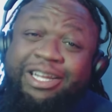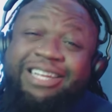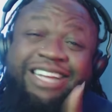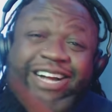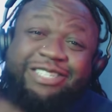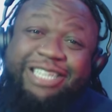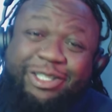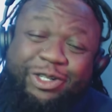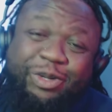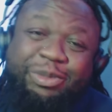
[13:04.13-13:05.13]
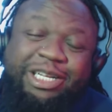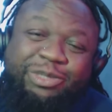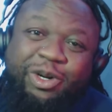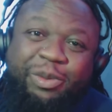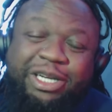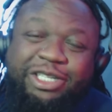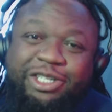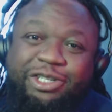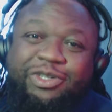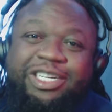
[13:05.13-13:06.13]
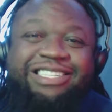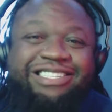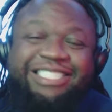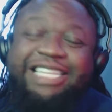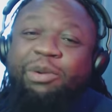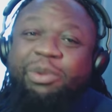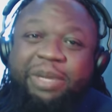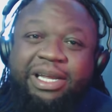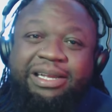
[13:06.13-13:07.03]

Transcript: Y'all stay tuned because we're going to make sure that you get to this thing with me.